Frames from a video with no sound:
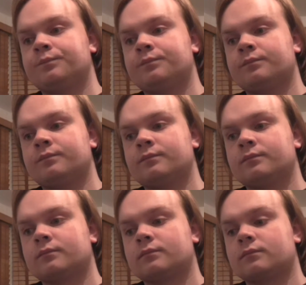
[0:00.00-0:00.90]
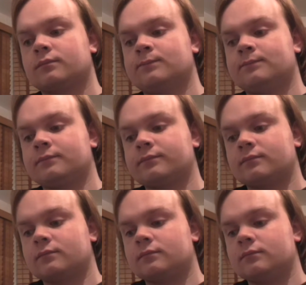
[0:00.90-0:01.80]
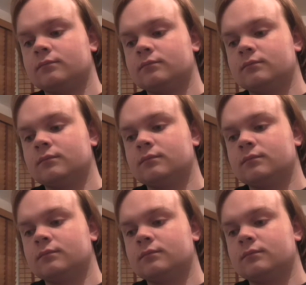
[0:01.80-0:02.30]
Nobody speaks.